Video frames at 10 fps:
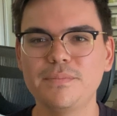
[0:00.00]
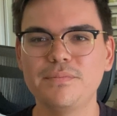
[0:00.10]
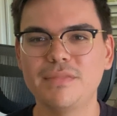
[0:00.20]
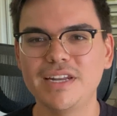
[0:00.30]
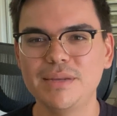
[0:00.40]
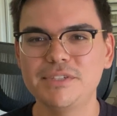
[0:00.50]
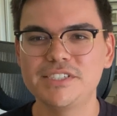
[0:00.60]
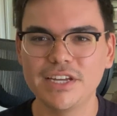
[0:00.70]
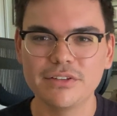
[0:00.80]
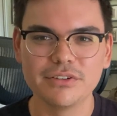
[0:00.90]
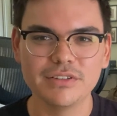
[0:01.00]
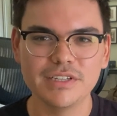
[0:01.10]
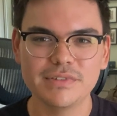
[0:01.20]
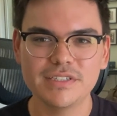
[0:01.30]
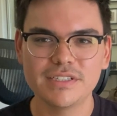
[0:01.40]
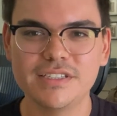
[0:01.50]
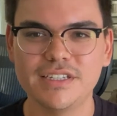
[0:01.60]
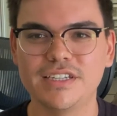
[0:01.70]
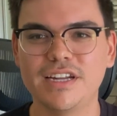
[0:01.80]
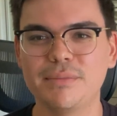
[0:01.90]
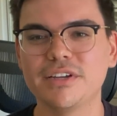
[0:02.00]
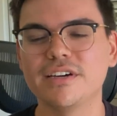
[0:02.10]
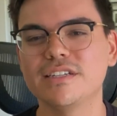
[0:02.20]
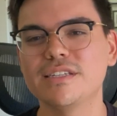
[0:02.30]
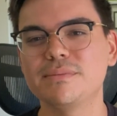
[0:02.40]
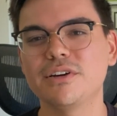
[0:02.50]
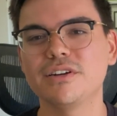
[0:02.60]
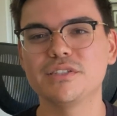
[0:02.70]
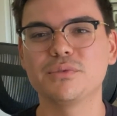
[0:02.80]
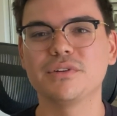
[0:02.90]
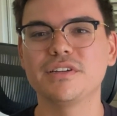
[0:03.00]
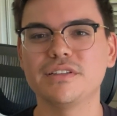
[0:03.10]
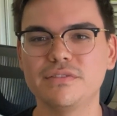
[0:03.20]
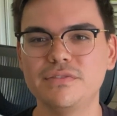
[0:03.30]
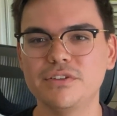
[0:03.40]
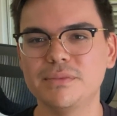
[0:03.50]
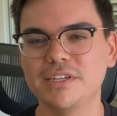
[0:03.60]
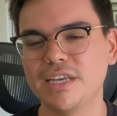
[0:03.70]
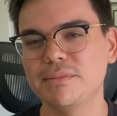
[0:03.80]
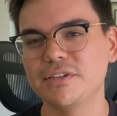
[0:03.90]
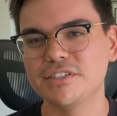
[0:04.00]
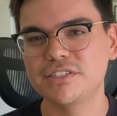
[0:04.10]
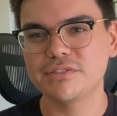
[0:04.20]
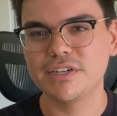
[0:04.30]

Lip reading: My name is Tayler Olivas, and I'm a concept artist working in the film and game industry.